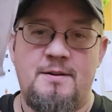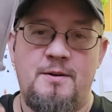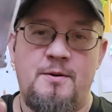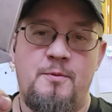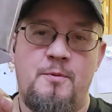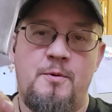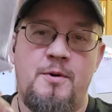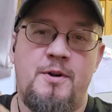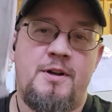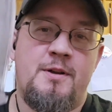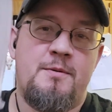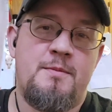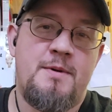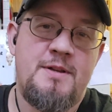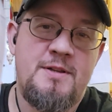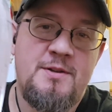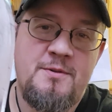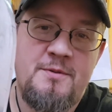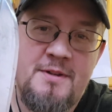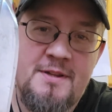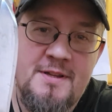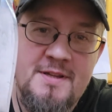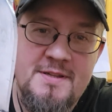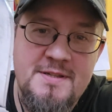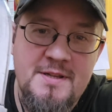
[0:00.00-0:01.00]
We're going to be
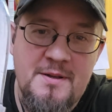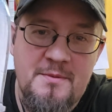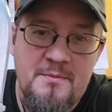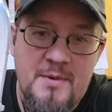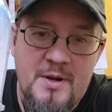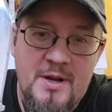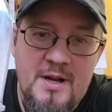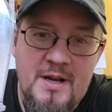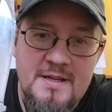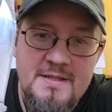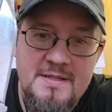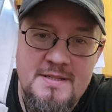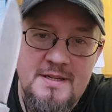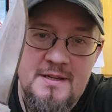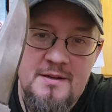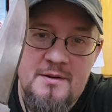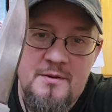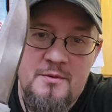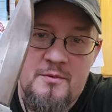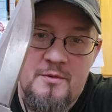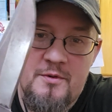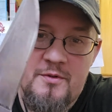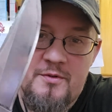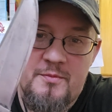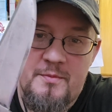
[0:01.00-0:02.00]
doing this unboxing
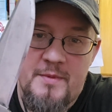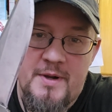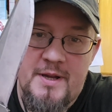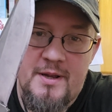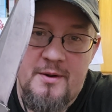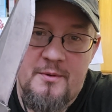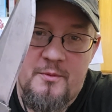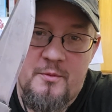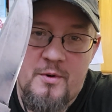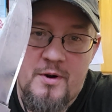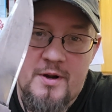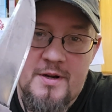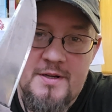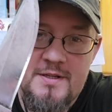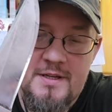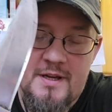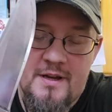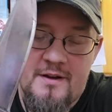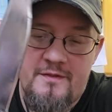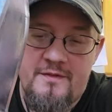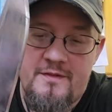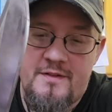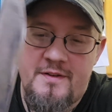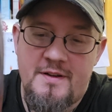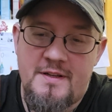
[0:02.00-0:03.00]
with my
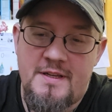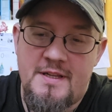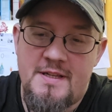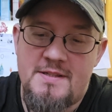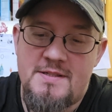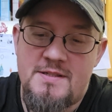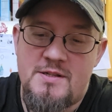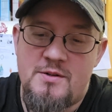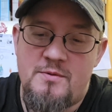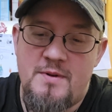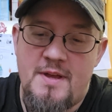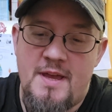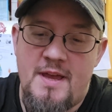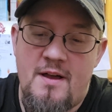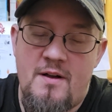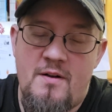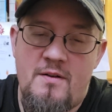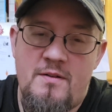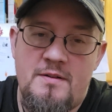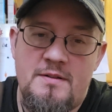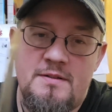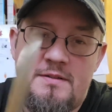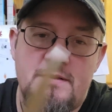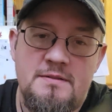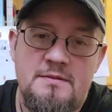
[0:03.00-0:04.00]
Worktuff Kitsune
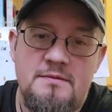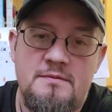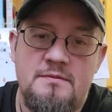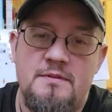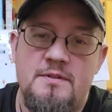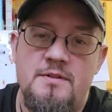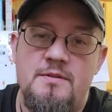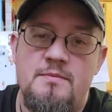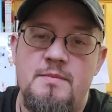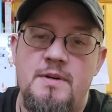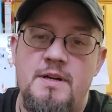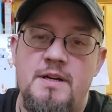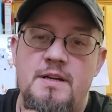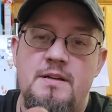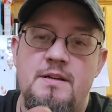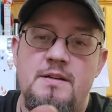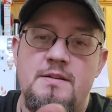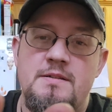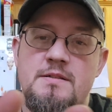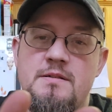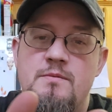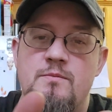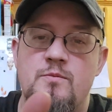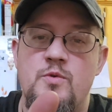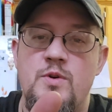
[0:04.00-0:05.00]
L, my
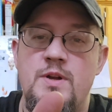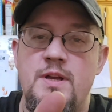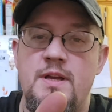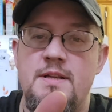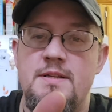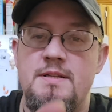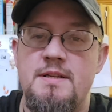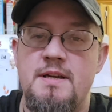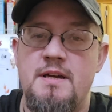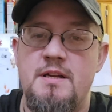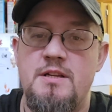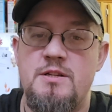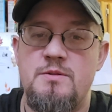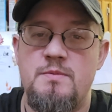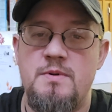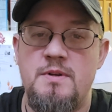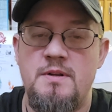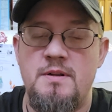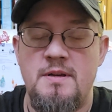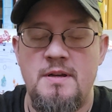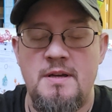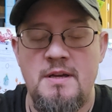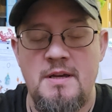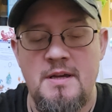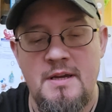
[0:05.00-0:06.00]
custom ring
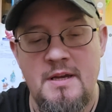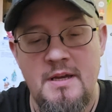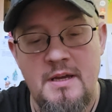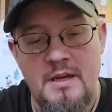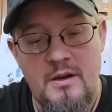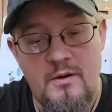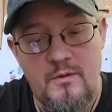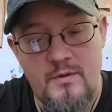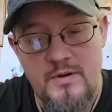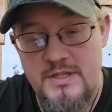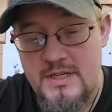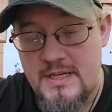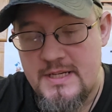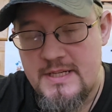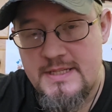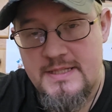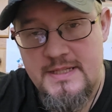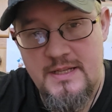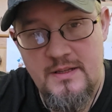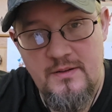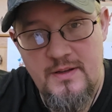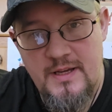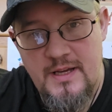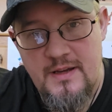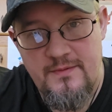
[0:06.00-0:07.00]
attachment, which I
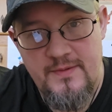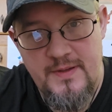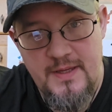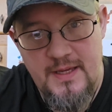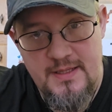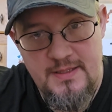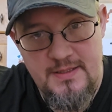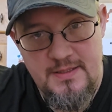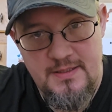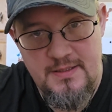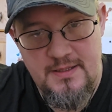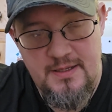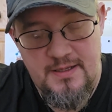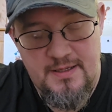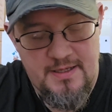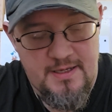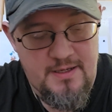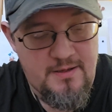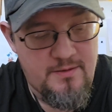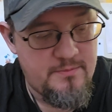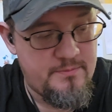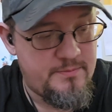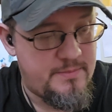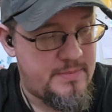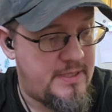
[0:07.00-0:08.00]
still have yet to cut
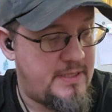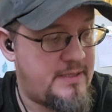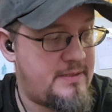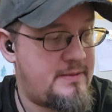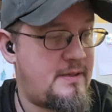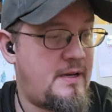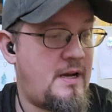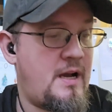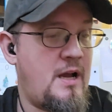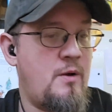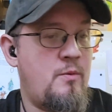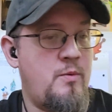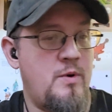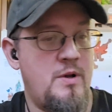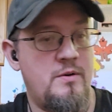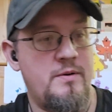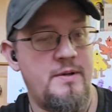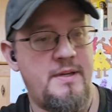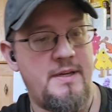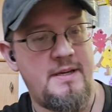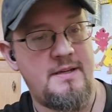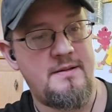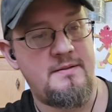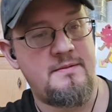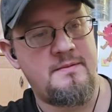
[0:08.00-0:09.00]
out, but I will
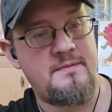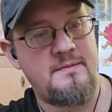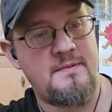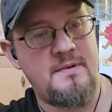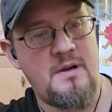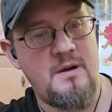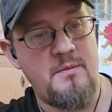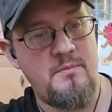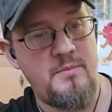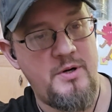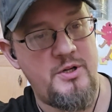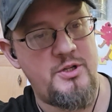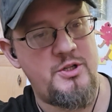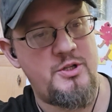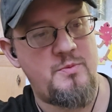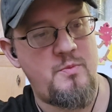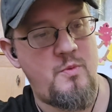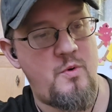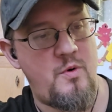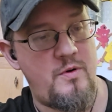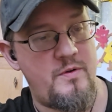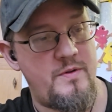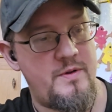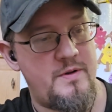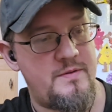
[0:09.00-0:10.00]
get a bunch
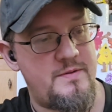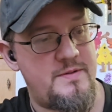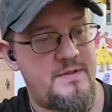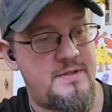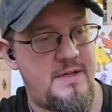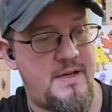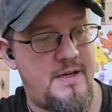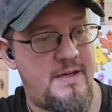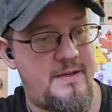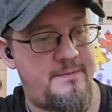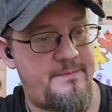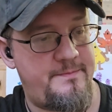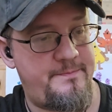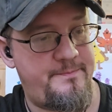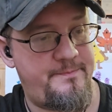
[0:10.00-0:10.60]
more of those done.